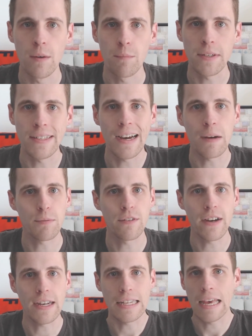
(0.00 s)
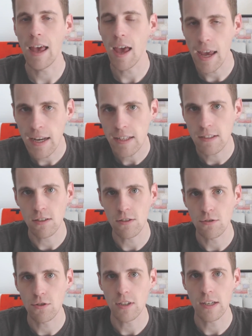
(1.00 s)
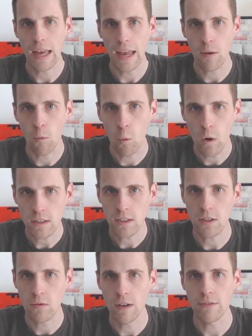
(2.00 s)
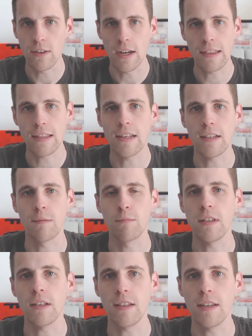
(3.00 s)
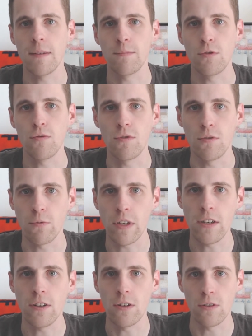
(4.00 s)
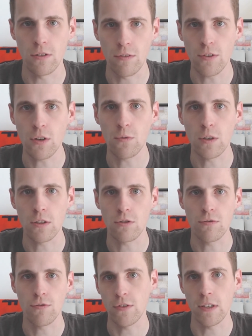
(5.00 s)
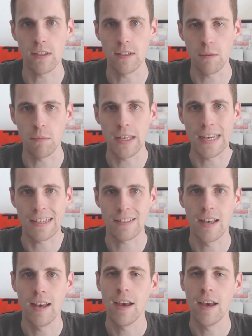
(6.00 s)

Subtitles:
but not provide any solution whatsoever and leave it completely up to the reader or the viewer to fill in the blanks.